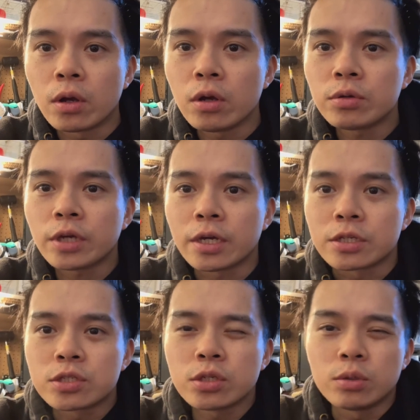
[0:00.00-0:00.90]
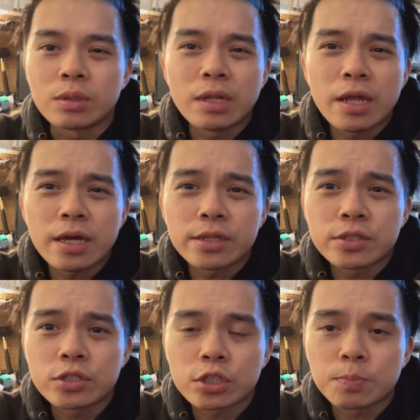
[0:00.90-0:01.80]
Okay, so
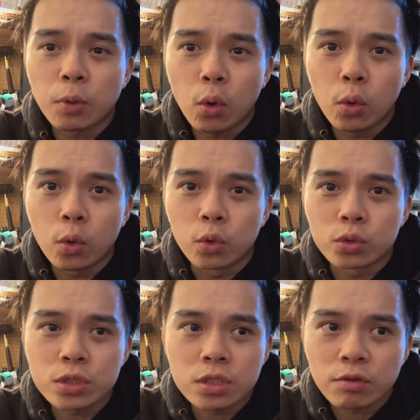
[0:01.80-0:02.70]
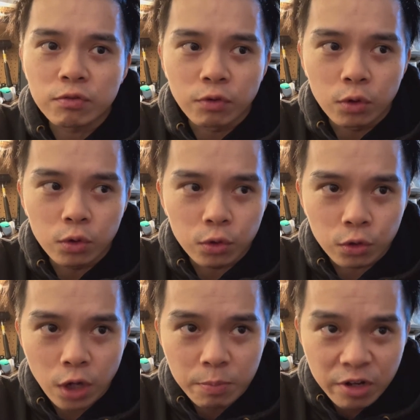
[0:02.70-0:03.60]
let's just pause
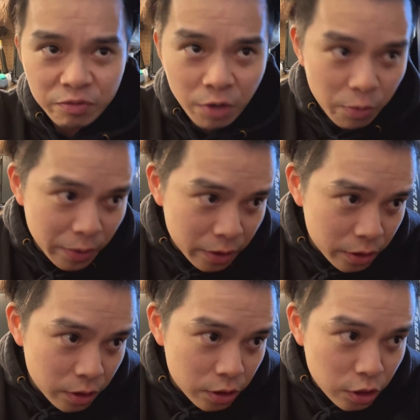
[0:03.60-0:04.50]
for a brief moment,